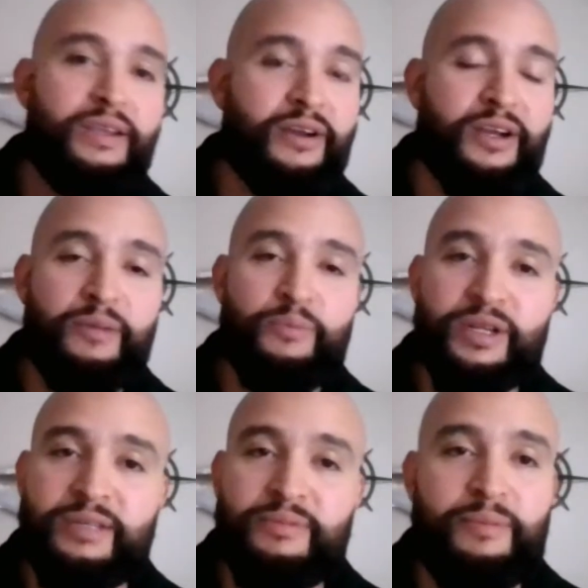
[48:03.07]
You're going to
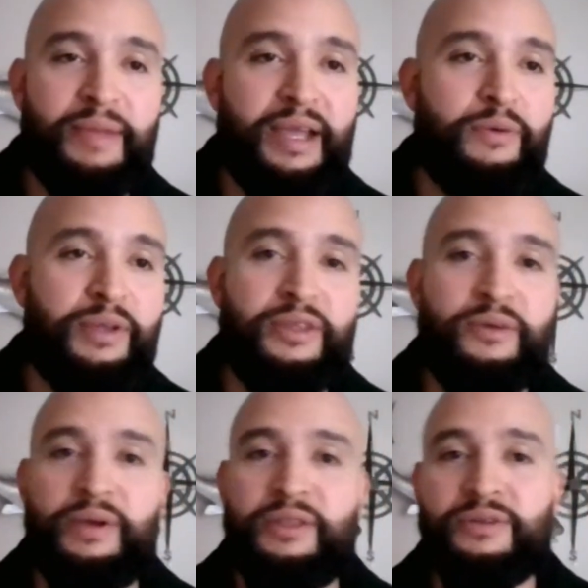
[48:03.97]
bring something back with
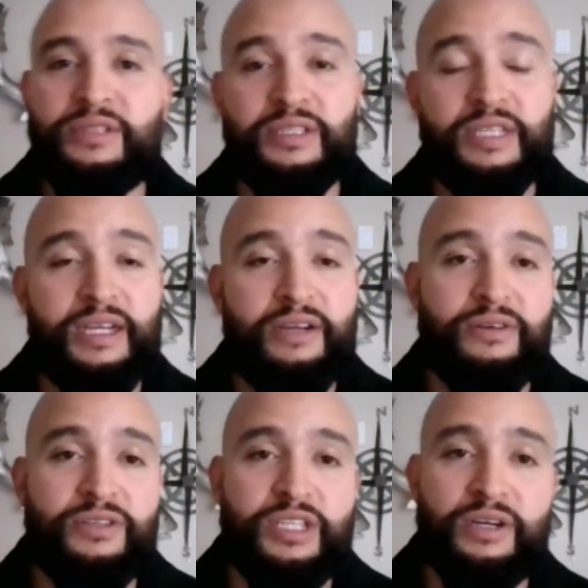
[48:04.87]
you, whether it's a tick
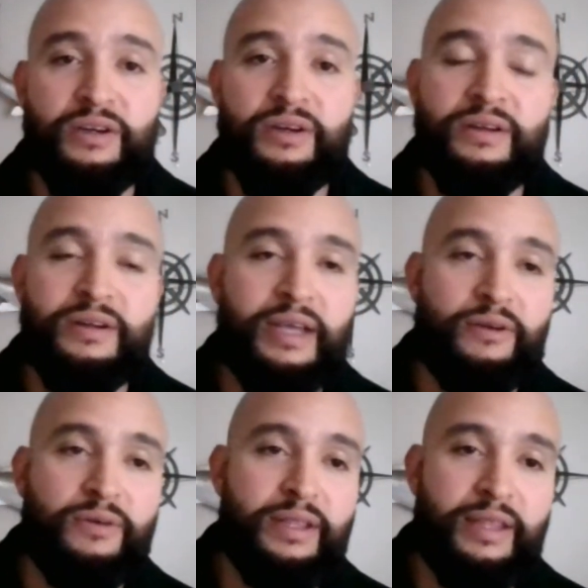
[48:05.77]
or a chigger.
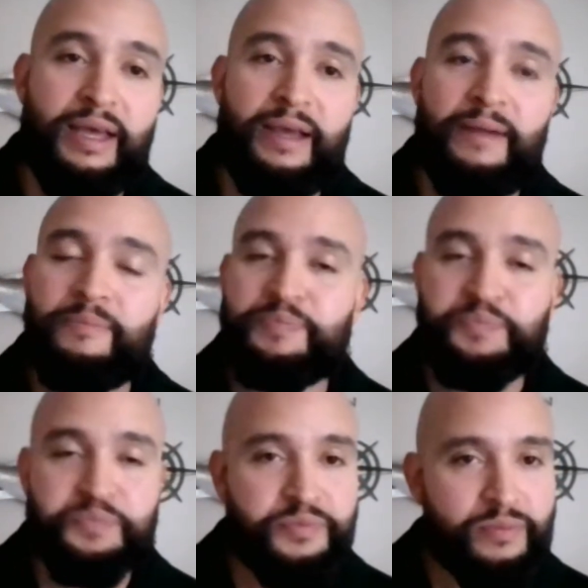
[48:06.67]
Not only that,
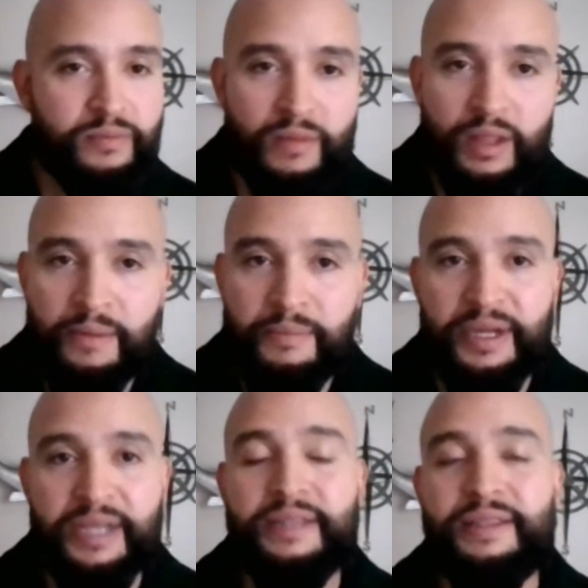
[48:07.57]

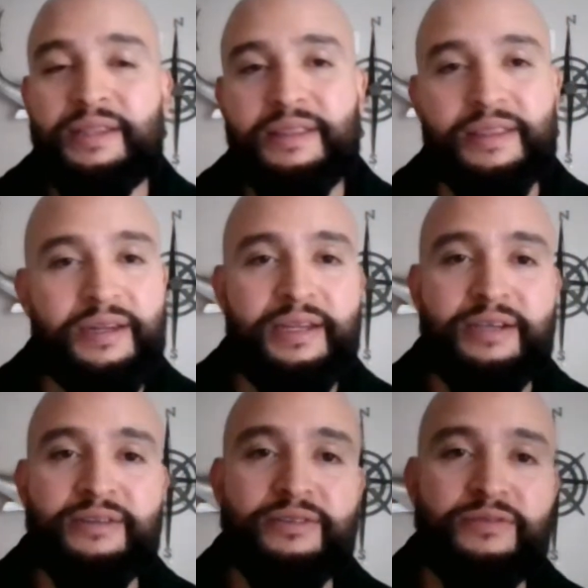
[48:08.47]
but the
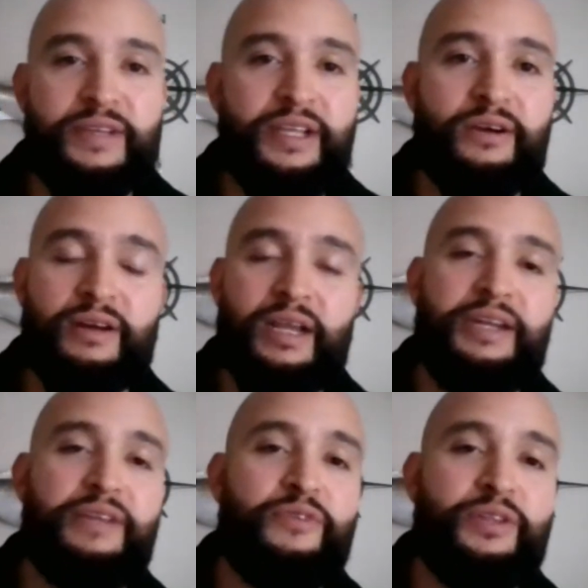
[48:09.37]
deer's feet are a
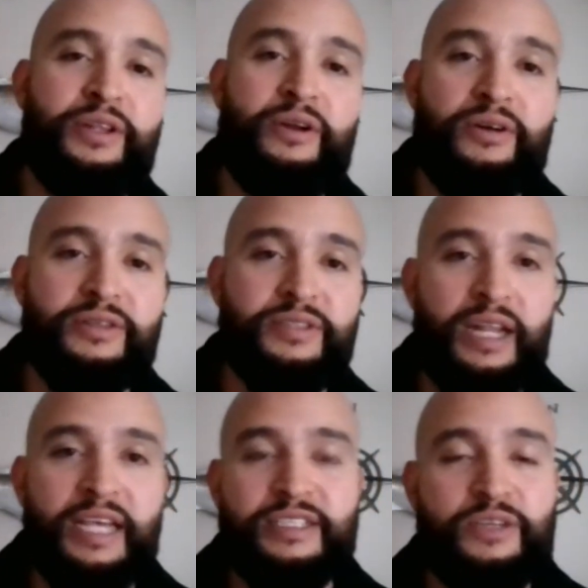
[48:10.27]
lot different than ours. The
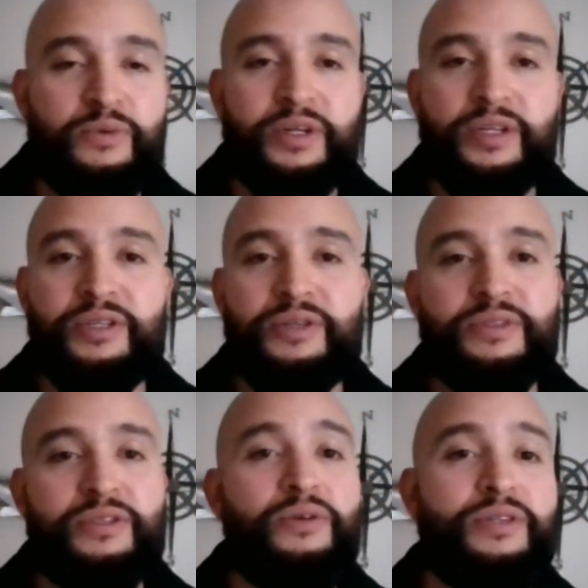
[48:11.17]
last thing you want to do
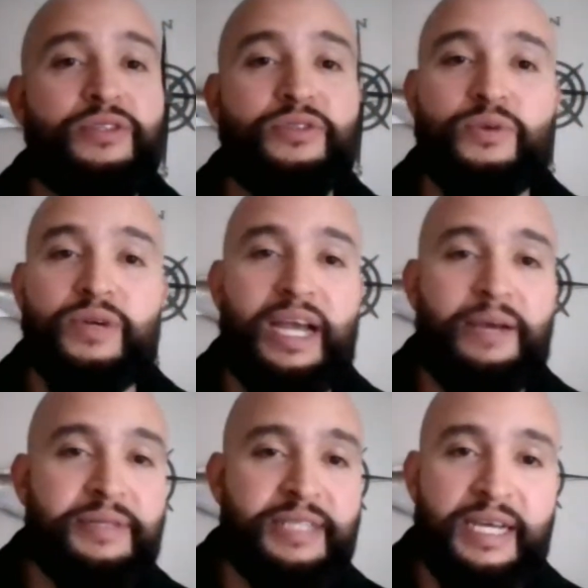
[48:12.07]
is go and destroy
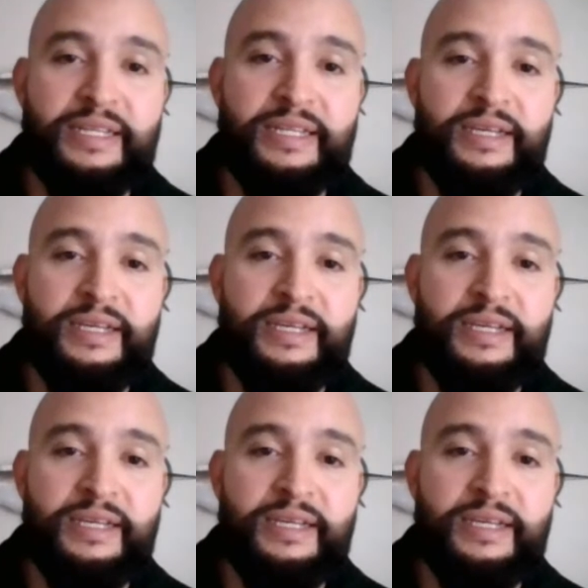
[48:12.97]
habitat.